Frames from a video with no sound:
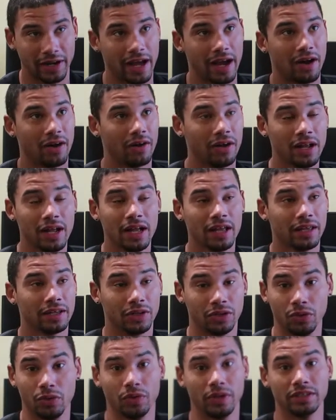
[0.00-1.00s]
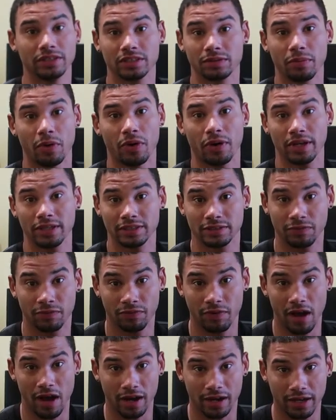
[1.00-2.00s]
now. The dude is smart as
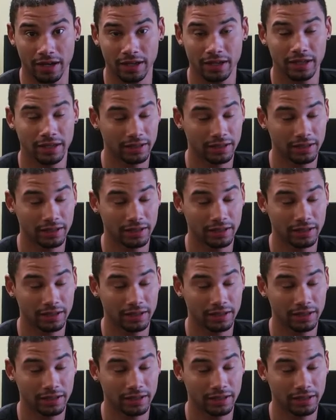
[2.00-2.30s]
fuck.